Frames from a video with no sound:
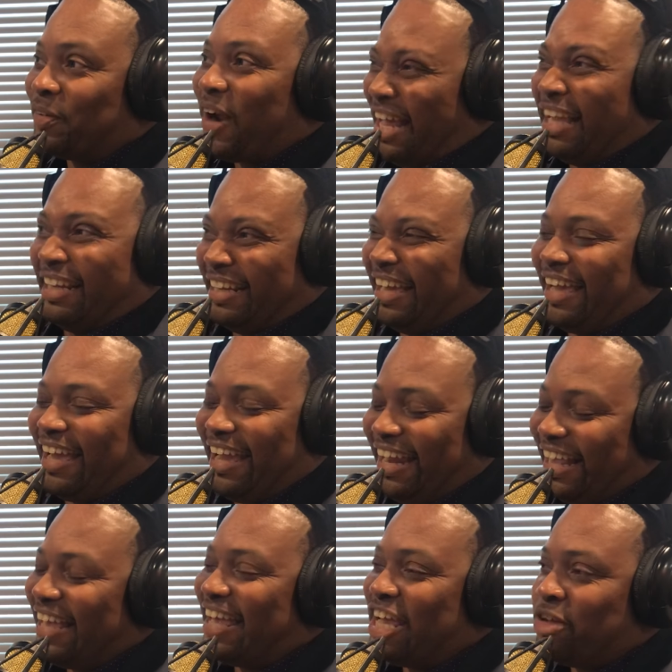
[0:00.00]
Right,
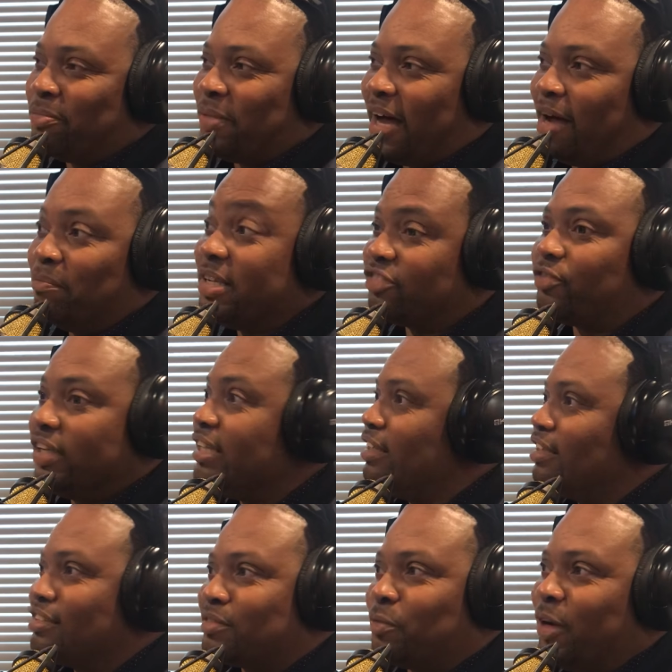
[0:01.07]
'88. Miss
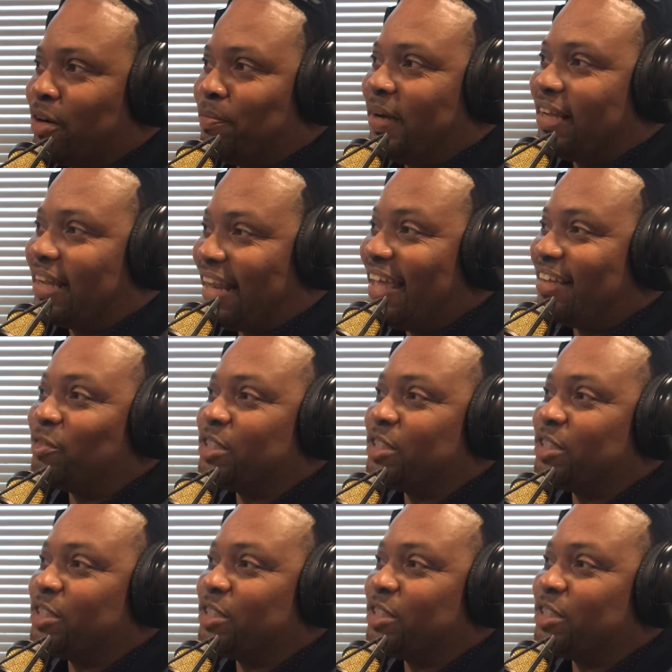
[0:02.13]
V is one of my class.